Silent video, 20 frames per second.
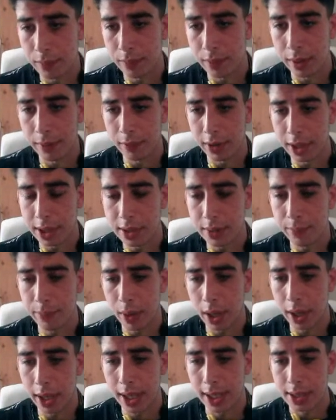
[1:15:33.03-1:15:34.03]
the recent
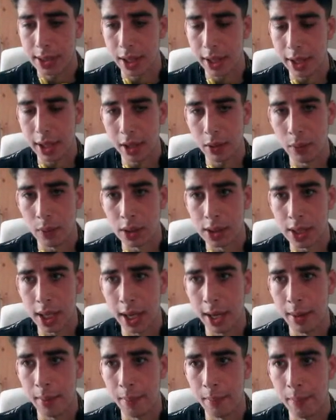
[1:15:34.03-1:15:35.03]
podcast I did was
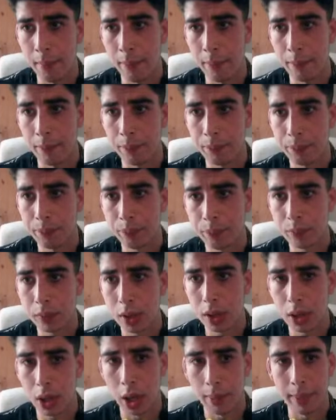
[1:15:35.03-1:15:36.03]

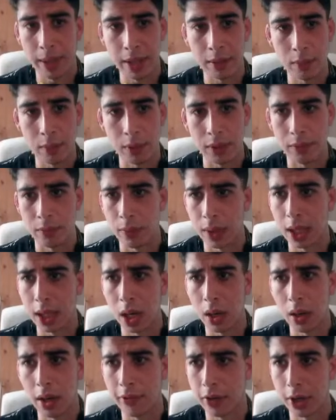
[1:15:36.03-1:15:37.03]
I mean, we
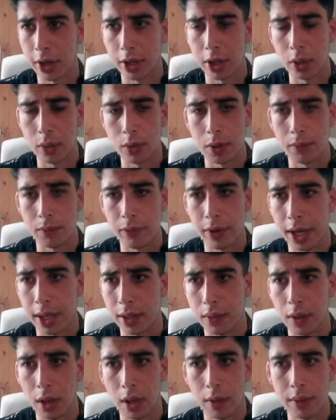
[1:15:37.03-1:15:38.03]
know if you're a YouTube
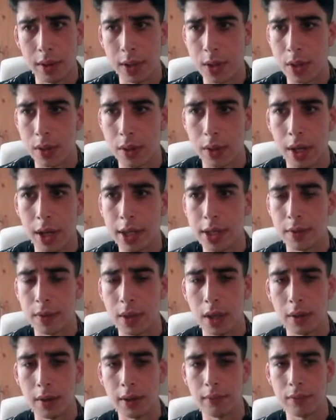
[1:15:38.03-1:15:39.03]
fan, you know these two guys, you
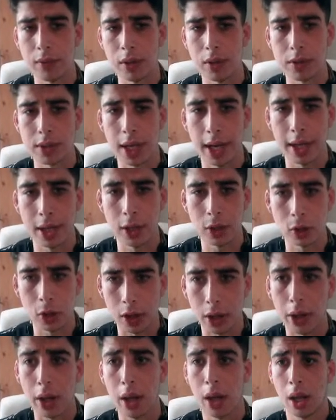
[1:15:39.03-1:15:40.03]
know they used to hate each
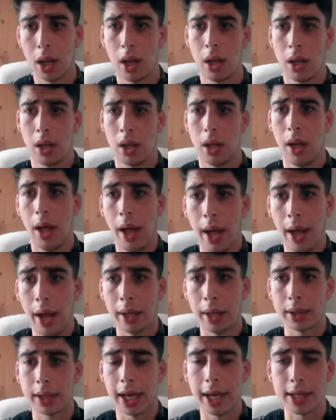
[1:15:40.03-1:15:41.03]
other.
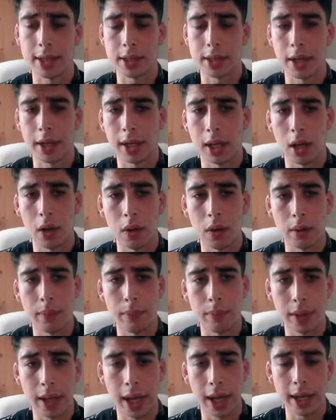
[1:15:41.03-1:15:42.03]
KSI and
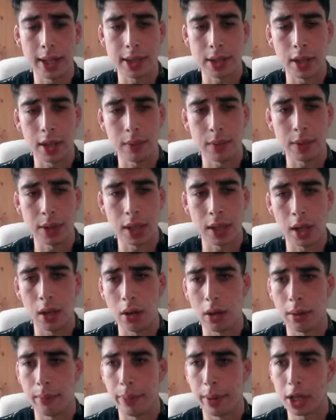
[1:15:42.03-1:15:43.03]
Logan. KSI was on
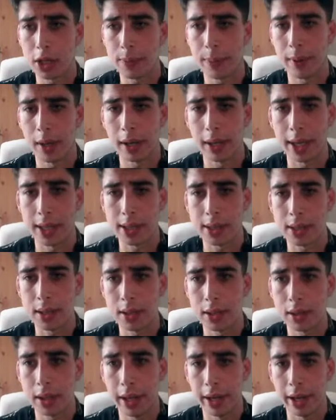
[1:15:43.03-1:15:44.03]
Logan Paul's podcast.
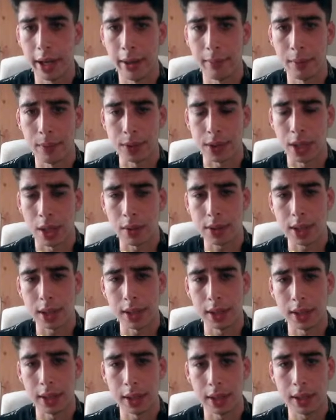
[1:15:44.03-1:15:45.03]
It was hosted
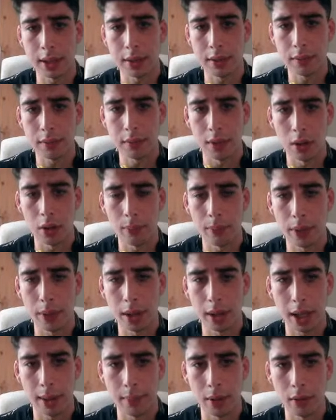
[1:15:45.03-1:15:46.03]
in England. Logan
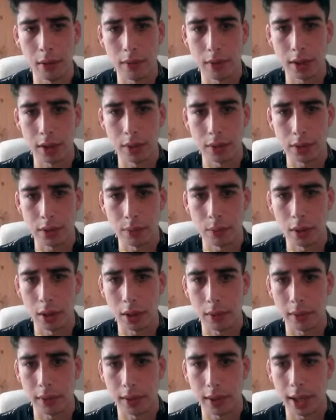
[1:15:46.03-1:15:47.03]
Paul came over to do some
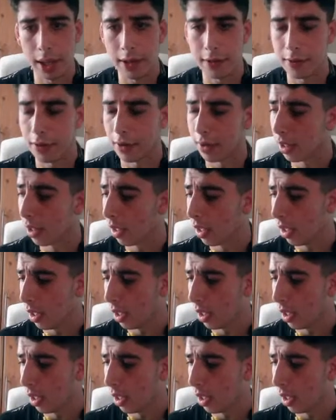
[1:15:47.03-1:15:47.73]
work with KSI.